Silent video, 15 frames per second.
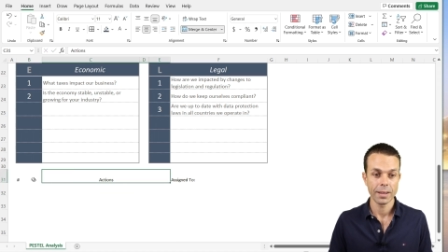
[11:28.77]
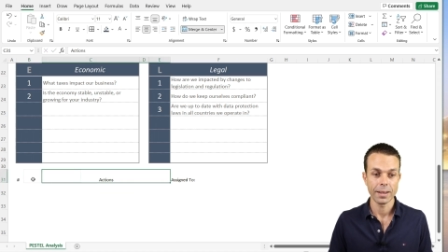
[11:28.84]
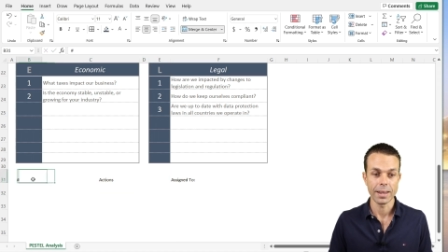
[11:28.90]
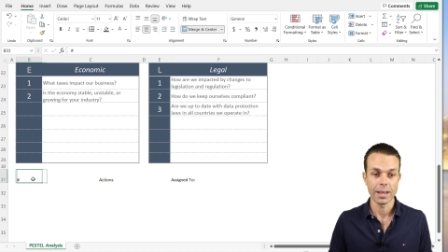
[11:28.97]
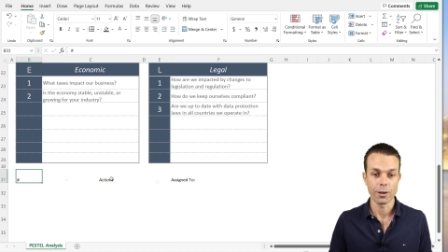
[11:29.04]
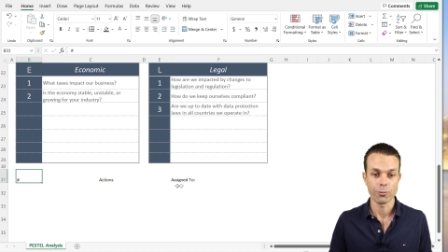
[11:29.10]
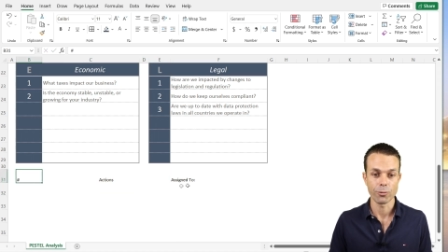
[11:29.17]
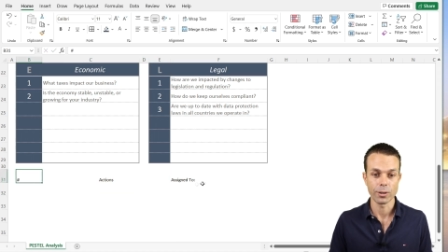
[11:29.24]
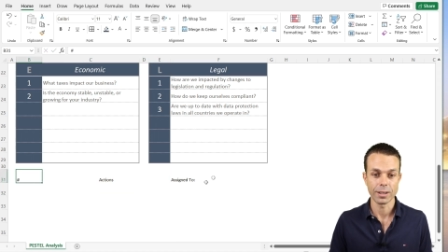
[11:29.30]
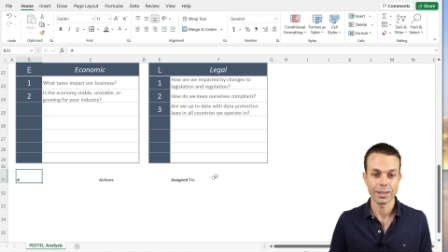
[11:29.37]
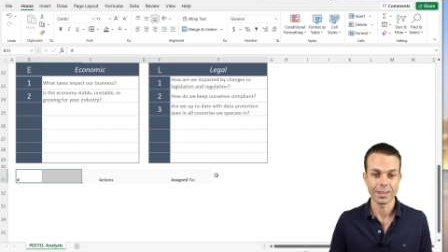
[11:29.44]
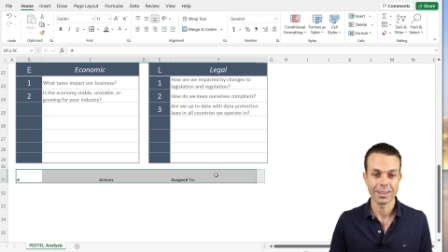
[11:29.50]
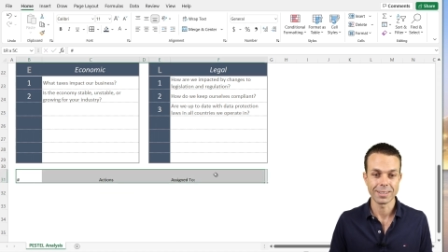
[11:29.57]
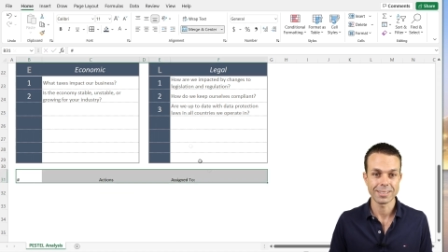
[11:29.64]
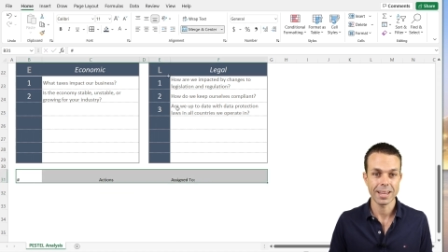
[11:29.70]
Now, if
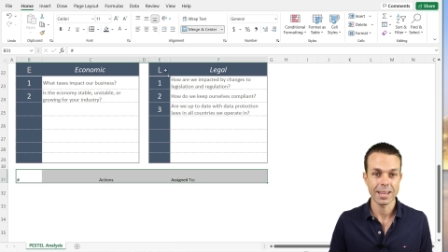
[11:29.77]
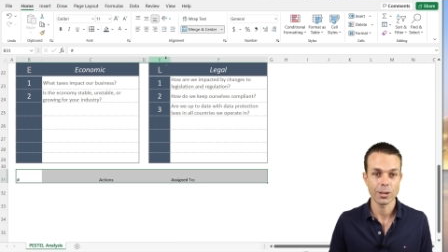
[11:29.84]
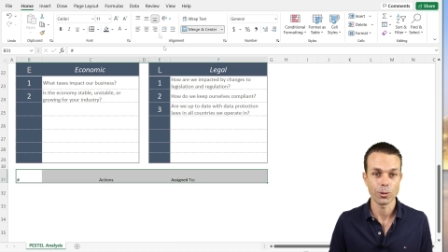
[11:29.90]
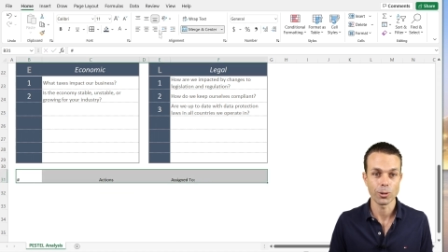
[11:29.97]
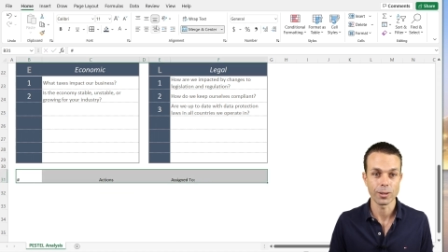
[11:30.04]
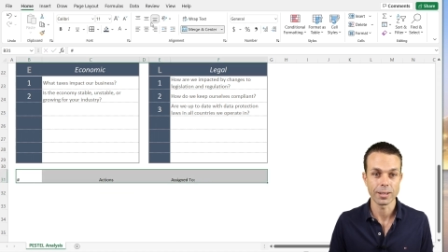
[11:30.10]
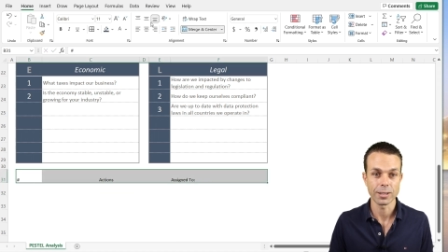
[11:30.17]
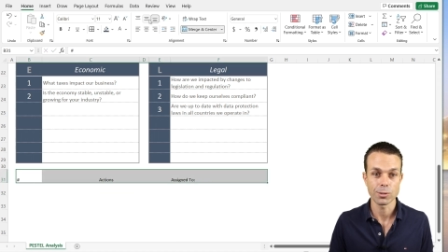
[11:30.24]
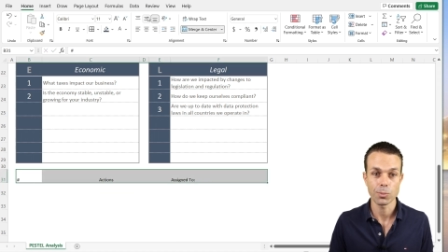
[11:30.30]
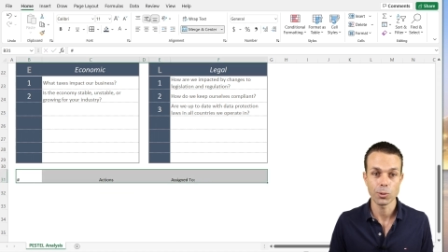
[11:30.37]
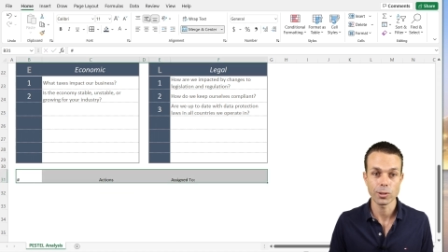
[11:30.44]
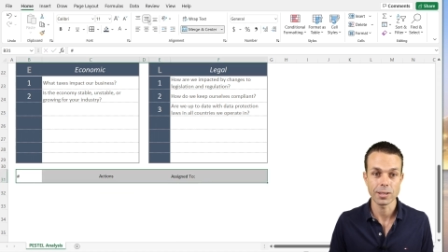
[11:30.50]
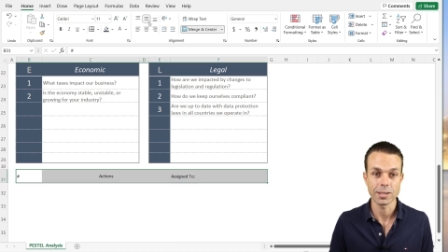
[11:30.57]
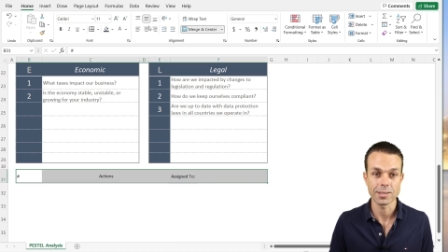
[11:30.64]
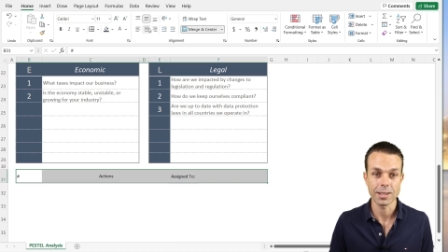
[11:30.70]
we uh, take all these,
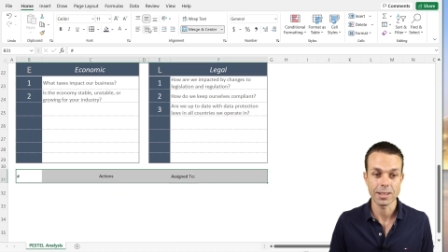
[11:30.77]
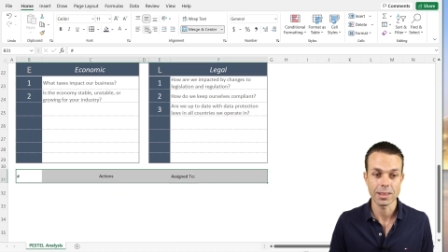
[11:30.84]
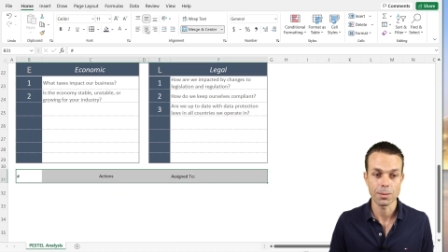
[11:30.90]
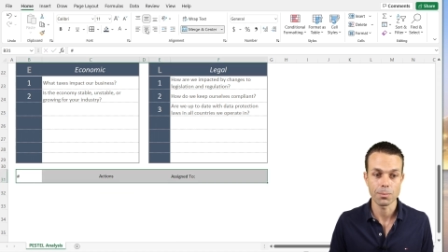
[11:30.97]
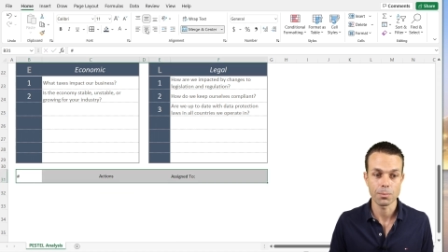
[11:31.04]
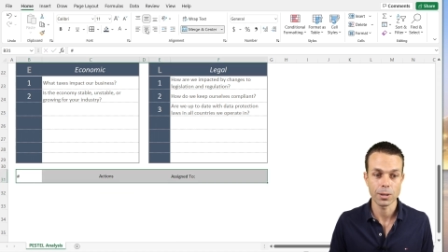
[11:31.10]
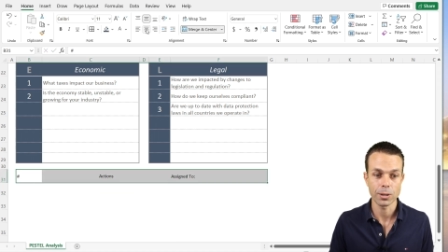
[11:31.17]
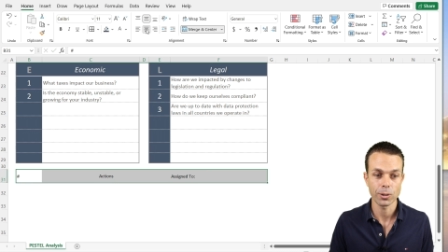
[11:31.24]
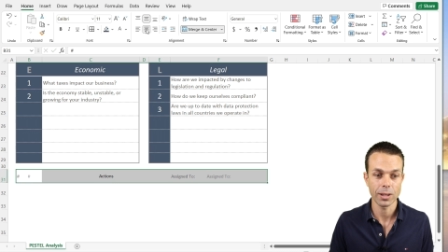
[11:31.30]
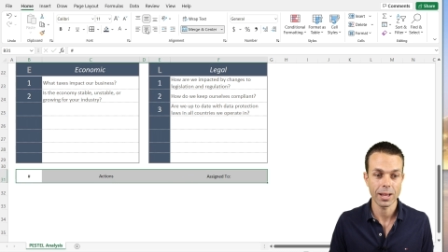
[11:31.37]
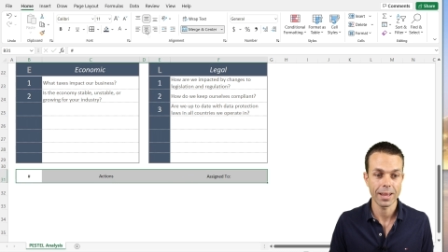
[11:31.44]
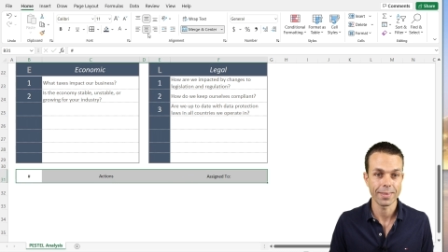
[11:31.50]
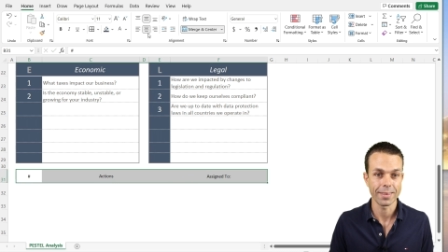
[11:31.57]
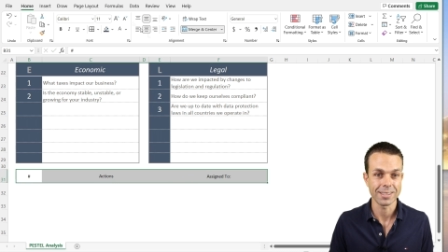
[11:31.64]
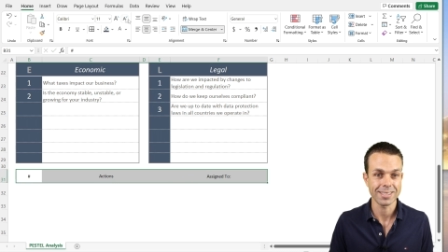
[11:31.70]
put these in the middle
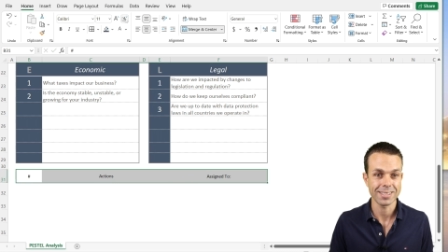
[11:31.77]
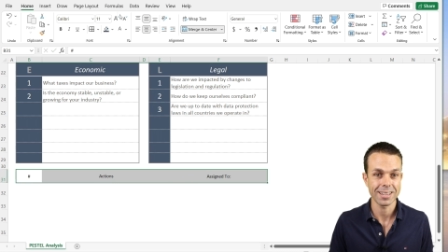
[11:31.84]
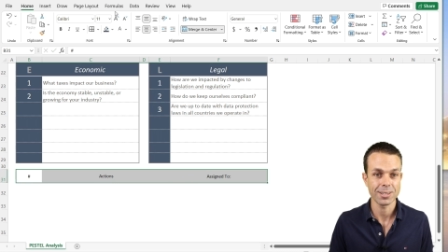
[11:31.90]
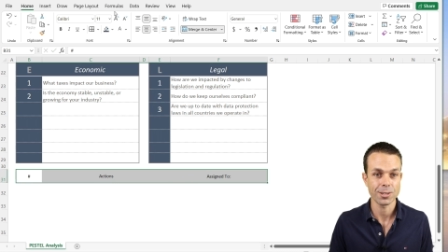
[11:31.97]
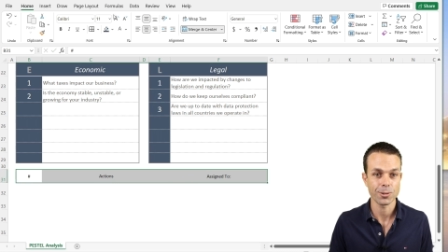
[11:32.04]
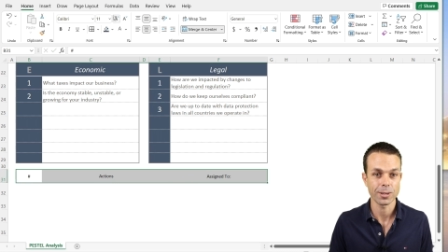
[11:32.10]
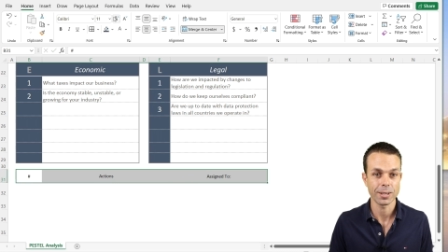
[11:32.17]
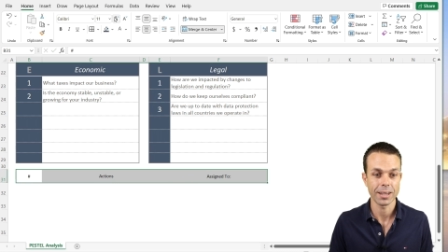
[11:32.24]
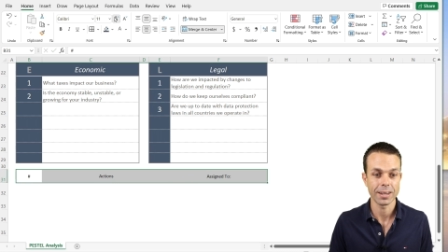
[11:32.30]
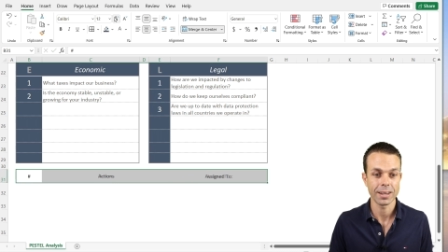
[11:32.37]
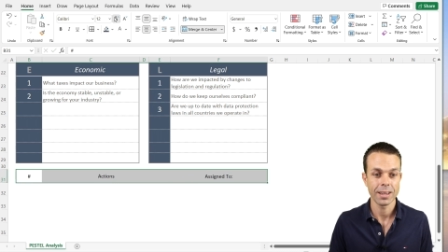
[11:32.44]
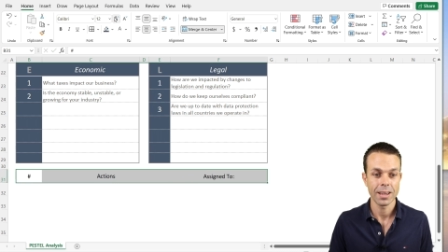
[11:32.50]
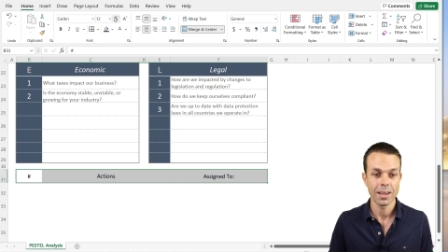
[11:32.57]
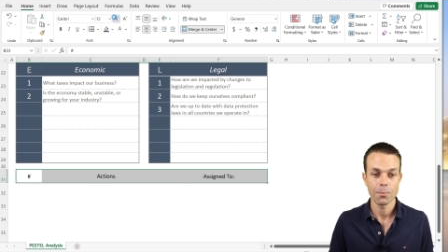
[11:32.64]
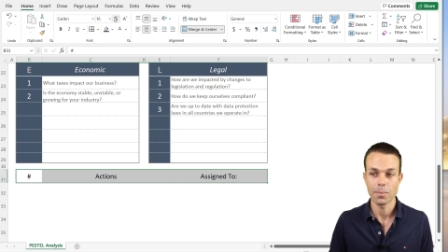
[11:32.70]
and the center again,
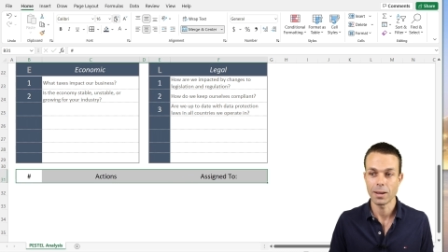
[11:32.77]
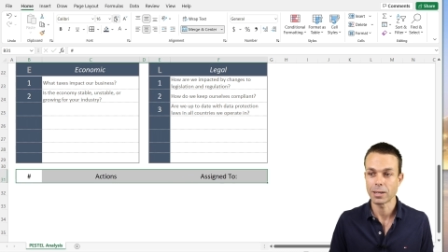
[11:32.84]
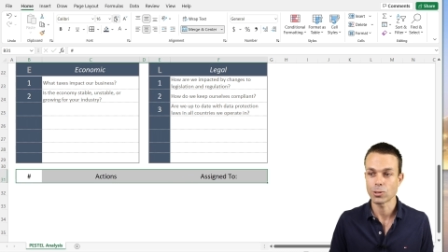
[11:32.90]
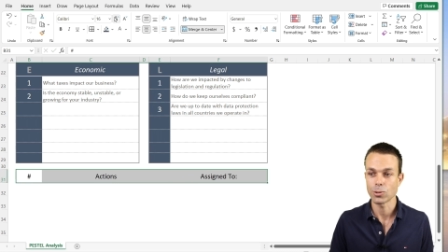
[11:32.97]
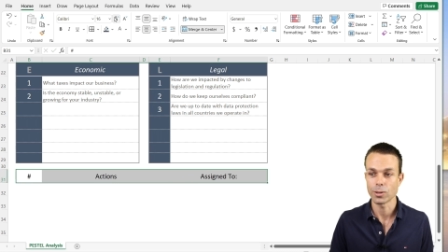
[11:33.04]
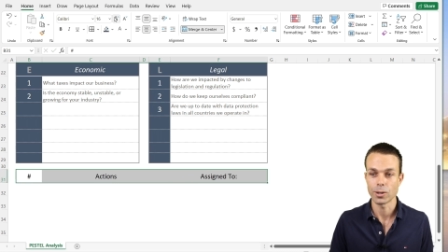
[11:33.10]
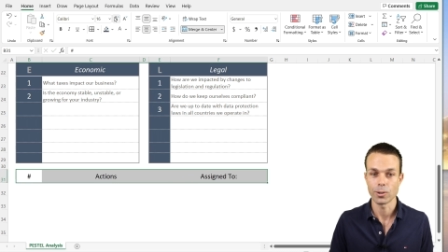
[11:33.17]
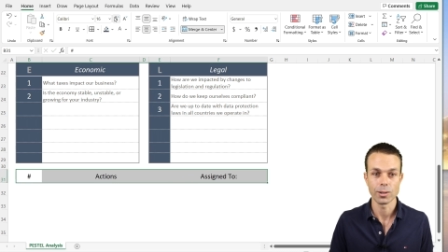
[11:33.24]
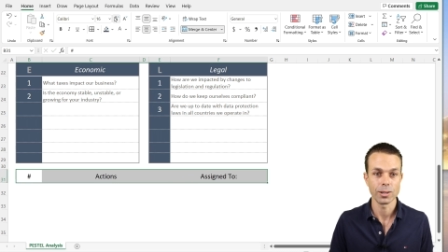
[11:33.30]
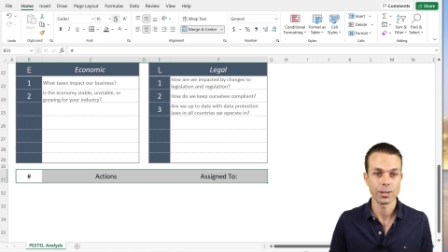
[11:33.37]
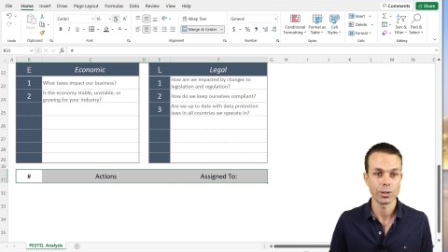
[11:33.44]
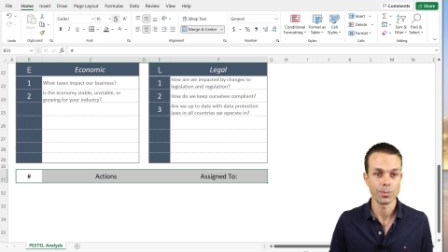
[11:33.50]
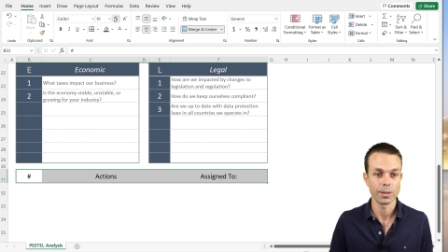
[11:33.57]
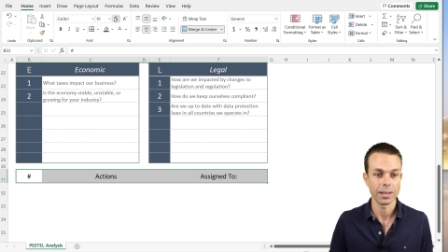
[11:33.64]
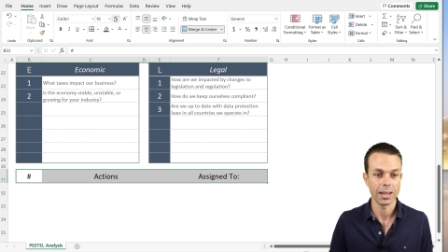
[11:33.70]
make sure they're a
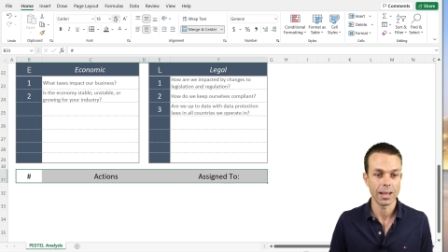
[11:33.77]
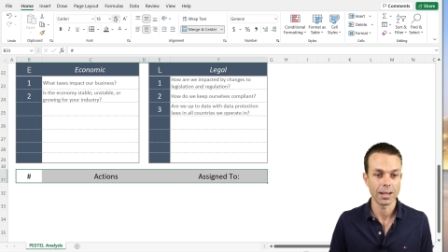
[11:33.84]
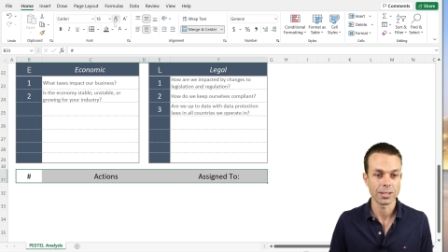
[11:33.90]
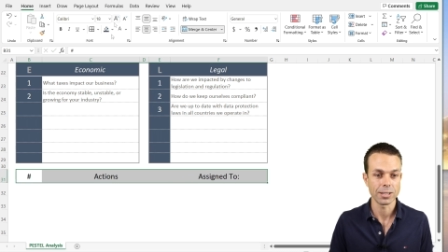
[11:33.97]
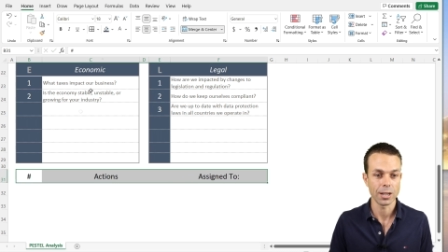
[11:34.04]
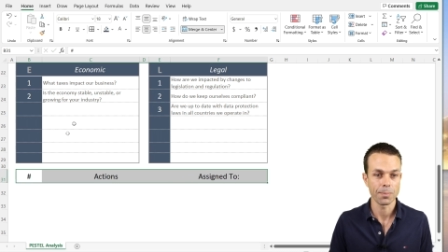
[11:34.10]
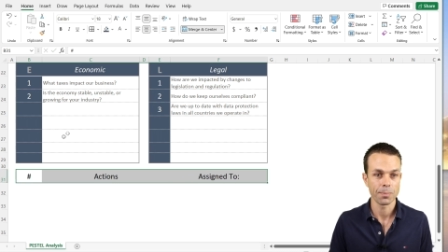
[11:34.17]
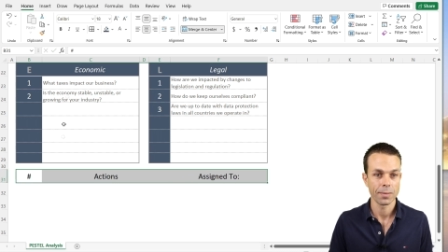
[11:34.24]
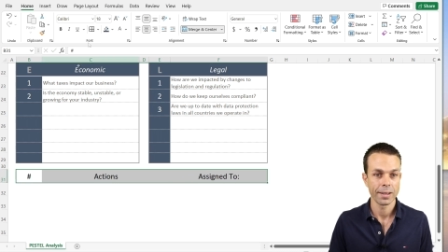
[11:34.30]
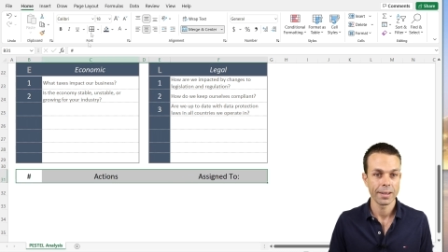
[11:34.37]
little bit larger,